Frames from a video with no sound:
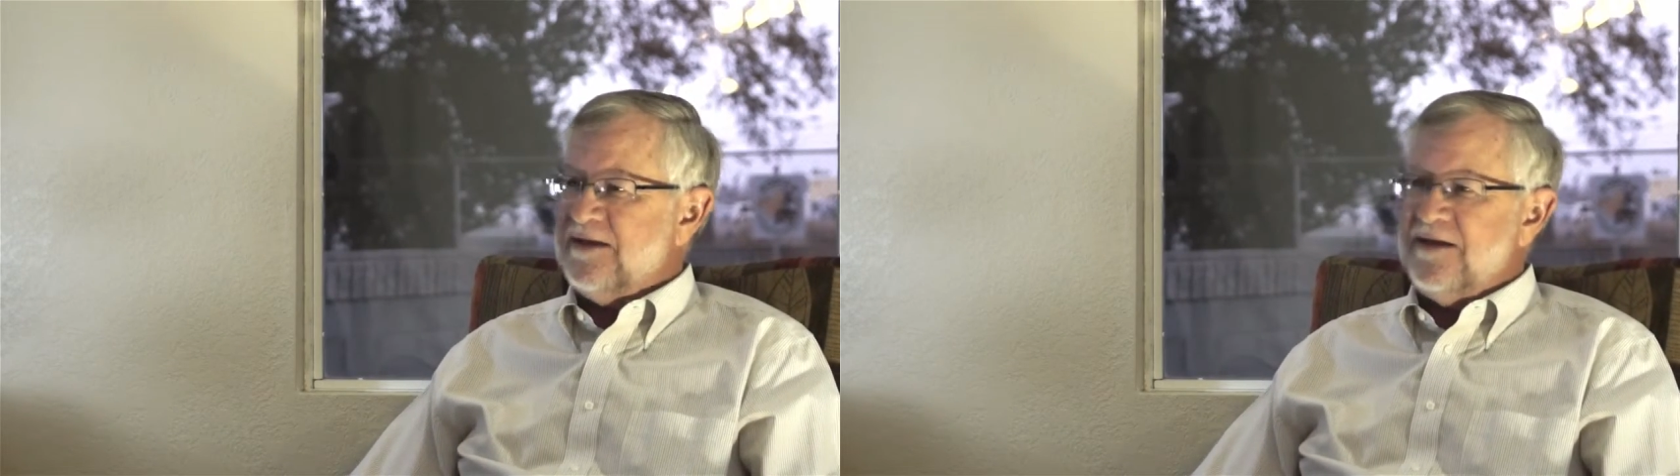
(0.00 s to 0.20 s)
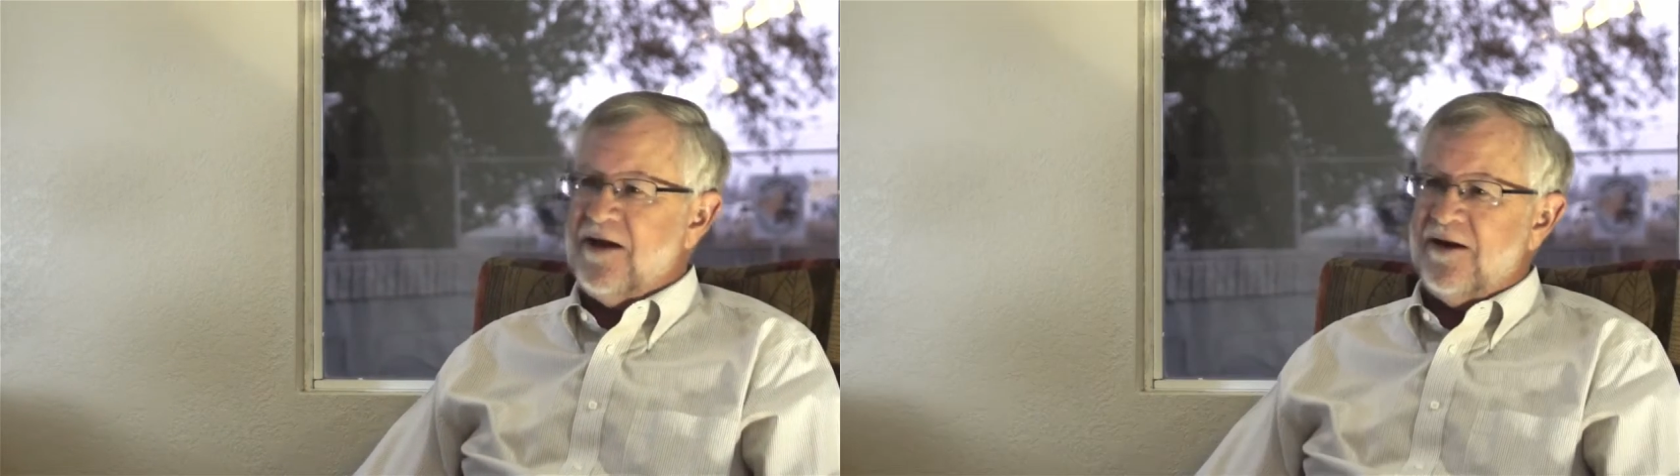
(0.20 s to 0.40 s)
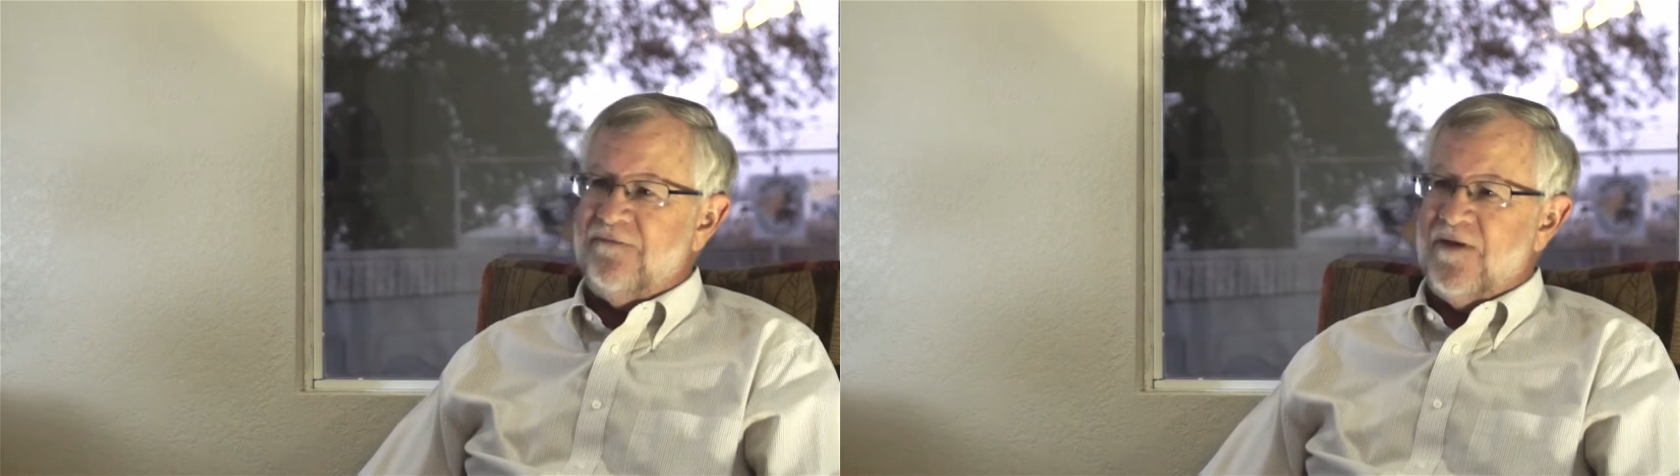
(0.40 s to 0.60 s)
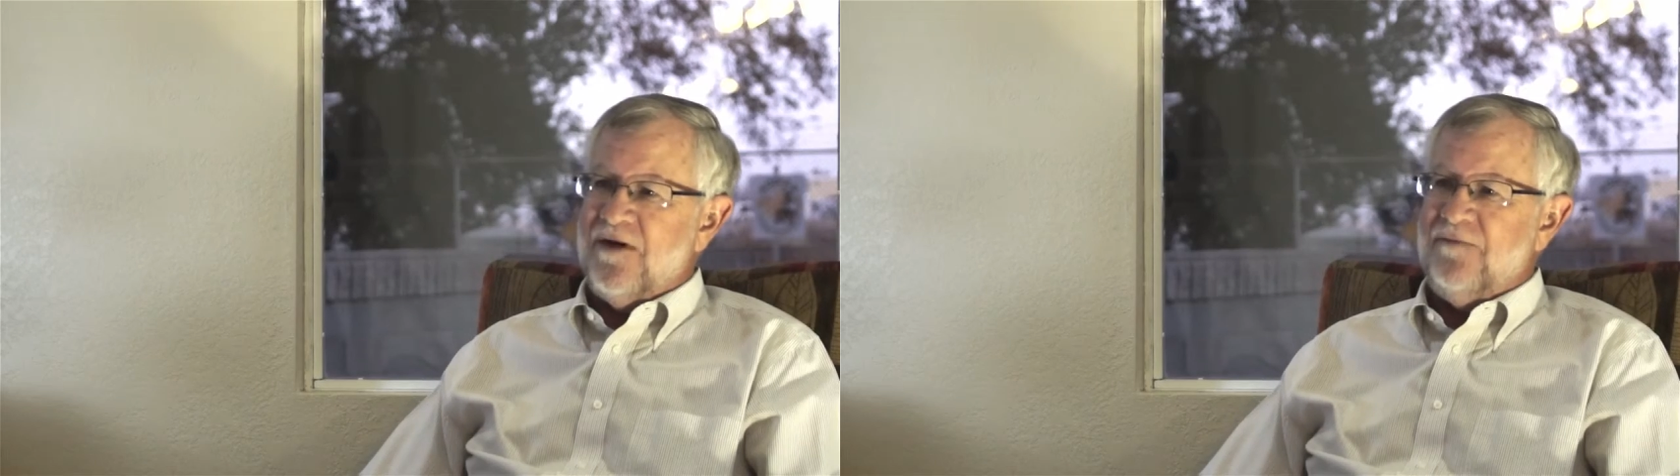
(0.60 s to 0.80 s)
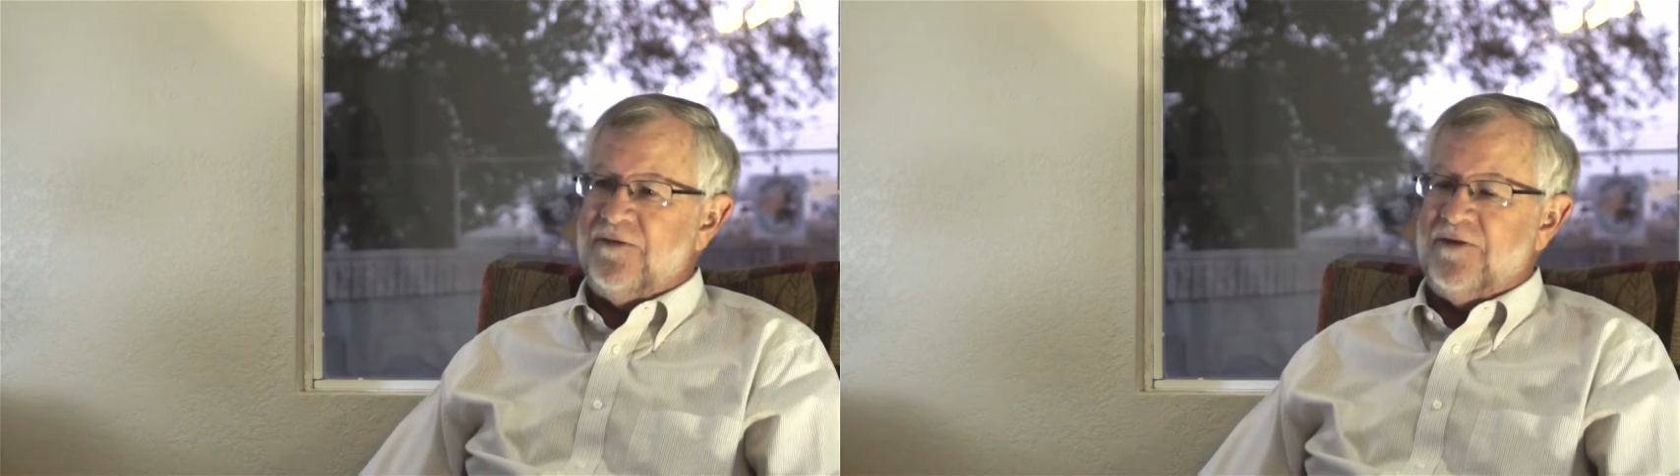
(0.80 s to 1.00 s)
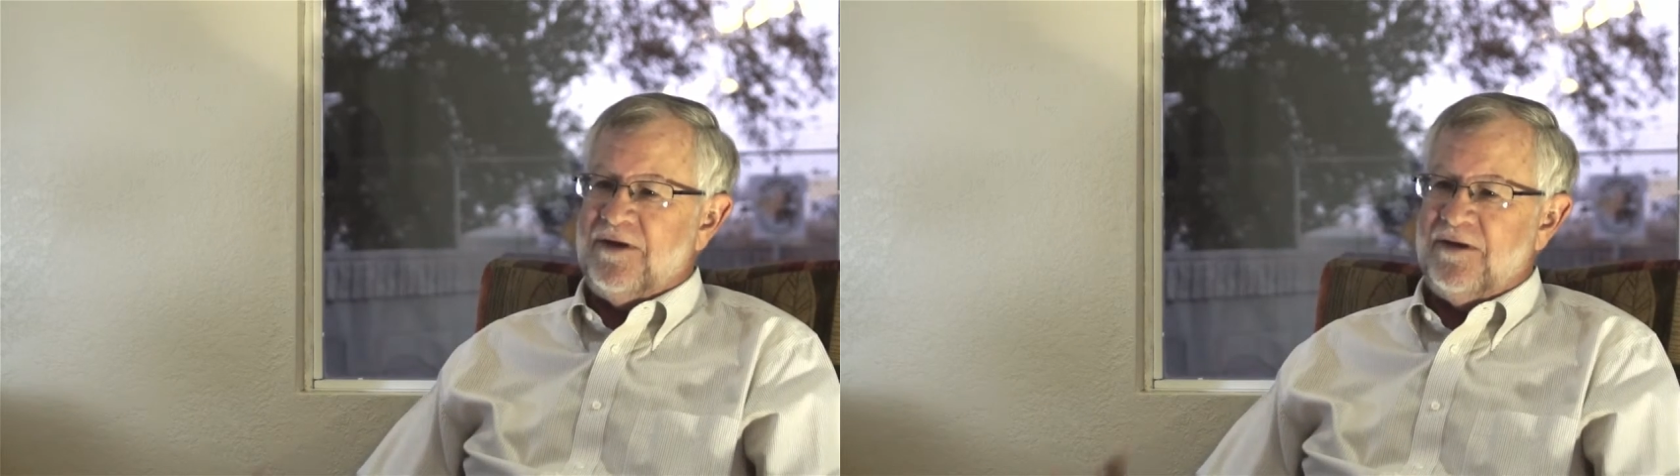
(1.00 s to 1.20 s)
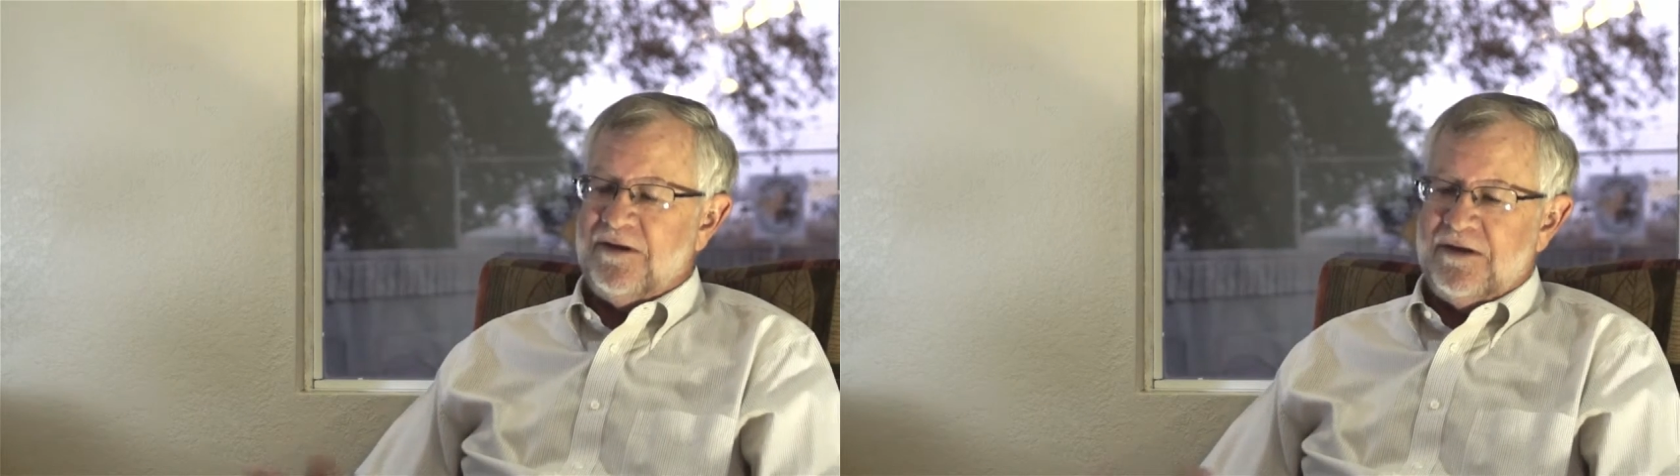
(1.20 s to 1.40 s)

and he got involved with the